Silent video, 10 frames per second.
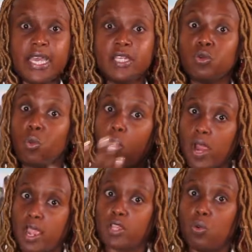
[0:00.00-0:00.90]
into
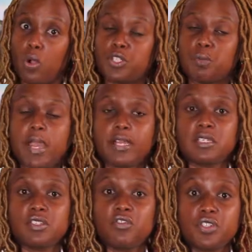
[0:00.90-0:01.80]
where you want to
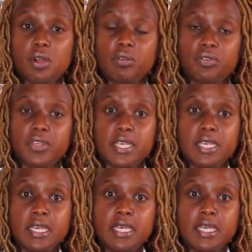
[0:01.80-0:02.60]
practice your photography.